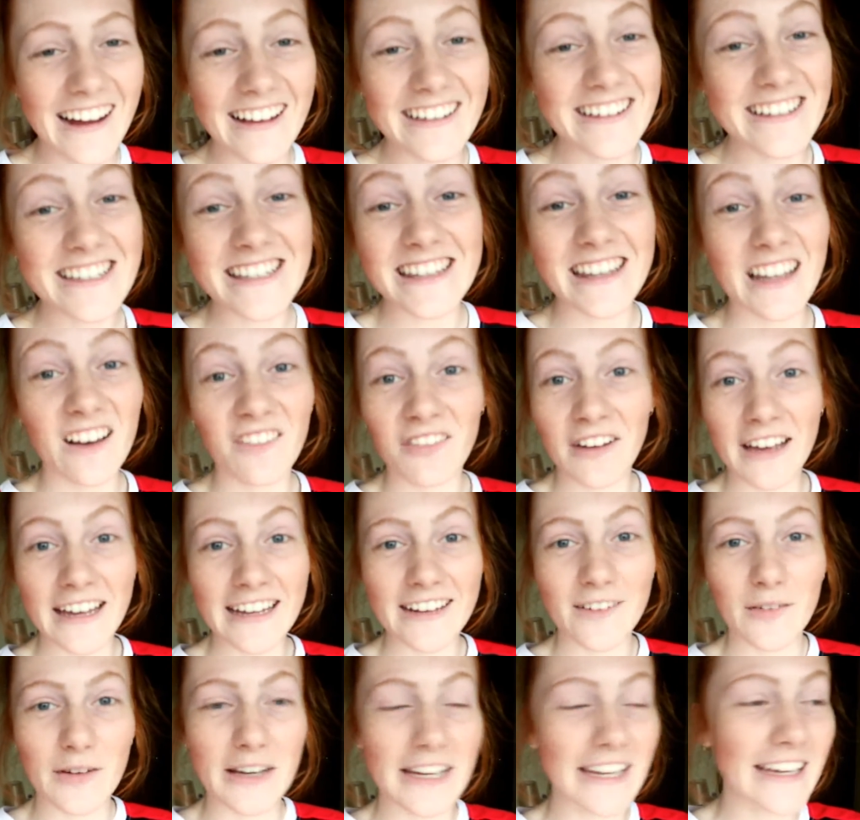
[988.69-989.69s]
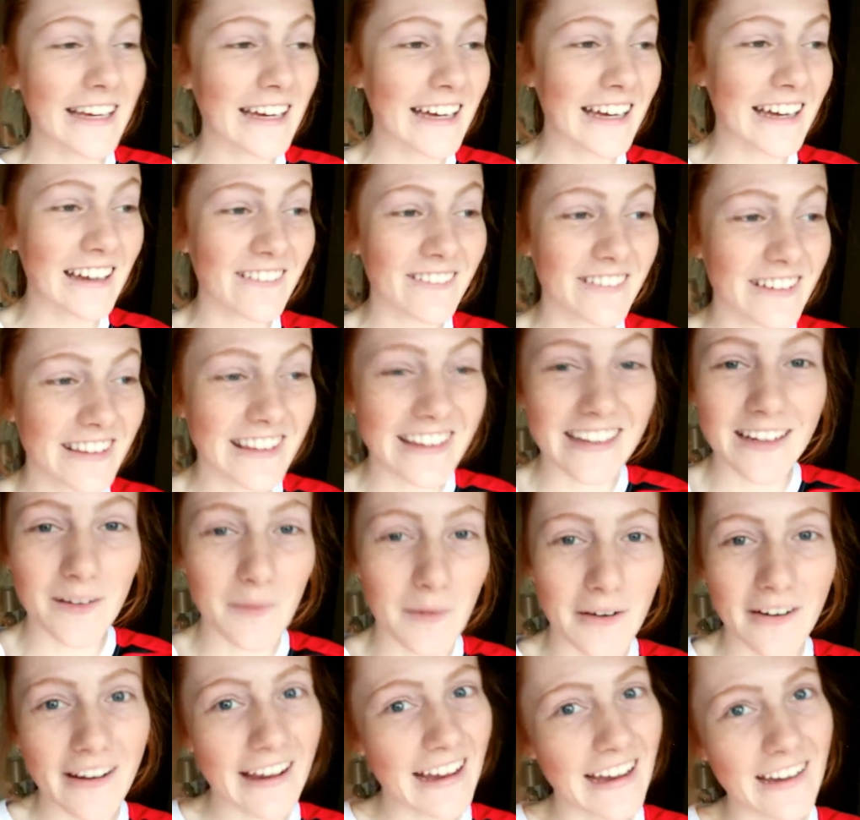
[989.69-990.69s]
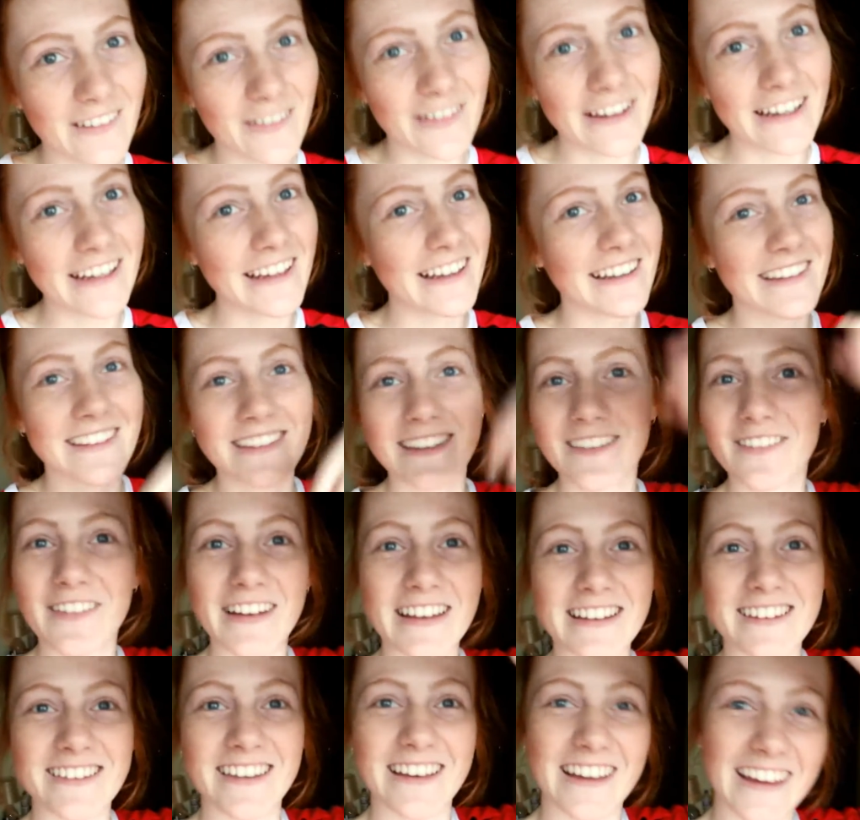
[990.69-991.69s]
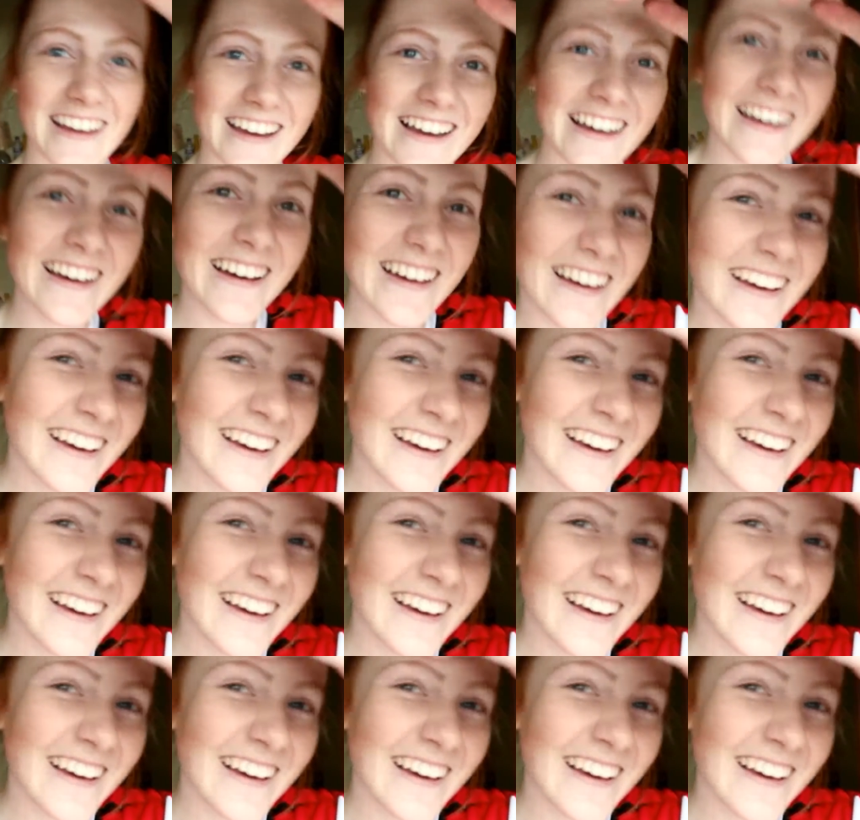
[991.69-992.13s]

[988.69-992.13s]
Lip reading: I just love Hedwig. Everything about Hedwig is the best thing.